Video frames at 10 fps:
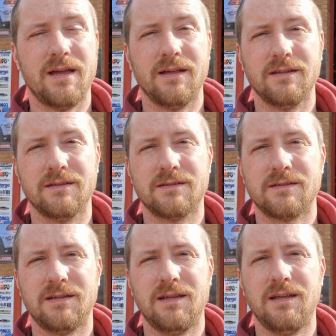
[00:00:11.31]
and
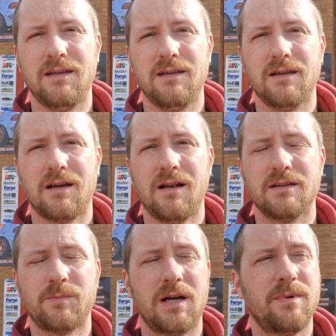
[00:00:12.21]
the
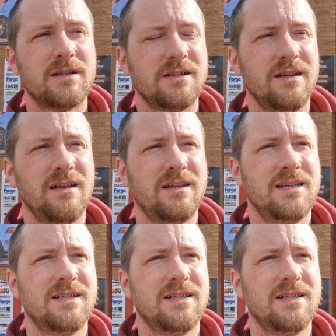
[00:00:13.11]
clutch bypass line.